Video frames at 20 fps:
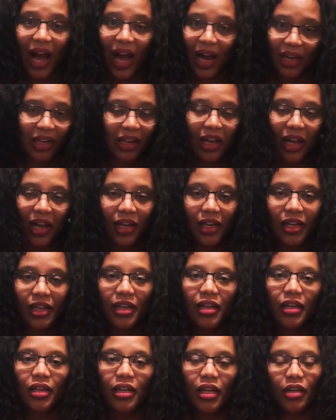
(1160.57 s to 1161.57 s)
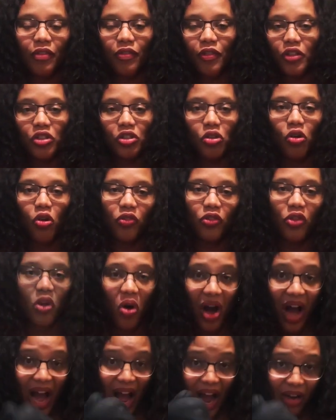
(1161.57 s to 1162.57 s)
act like if it stove
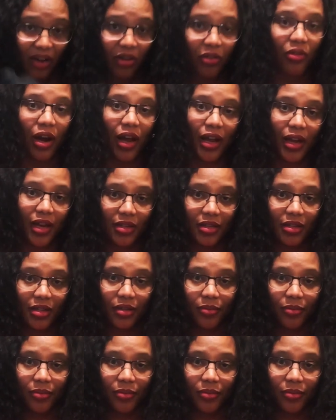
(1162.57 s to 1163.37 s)
don't act right,